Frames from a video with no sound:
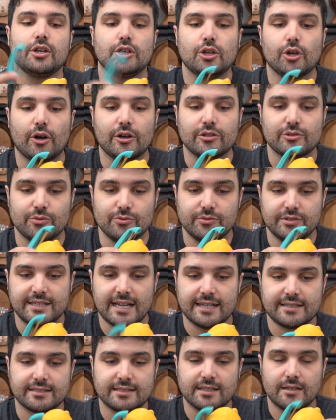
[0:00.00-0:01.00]
you're going to
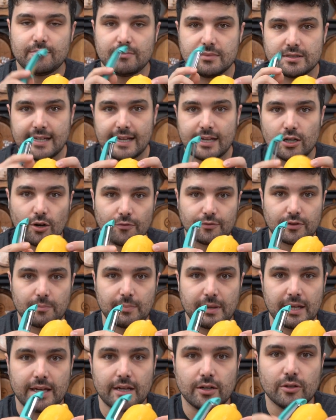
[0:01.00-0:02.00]
zest them, take off the
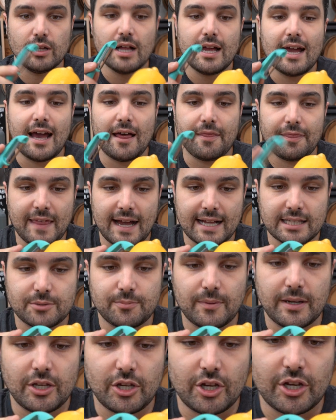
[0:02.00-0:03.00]
peel, and
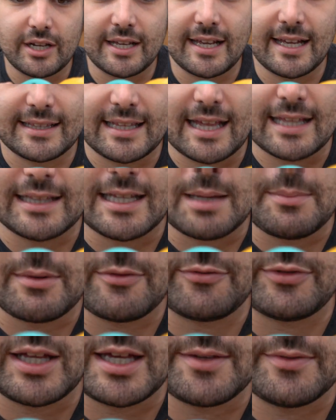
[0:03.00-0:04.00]
that's where you're going to get that lemon
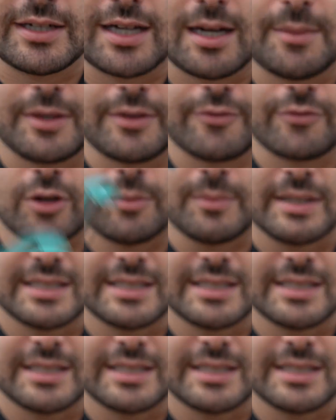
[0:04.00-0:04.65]
flavor coming from.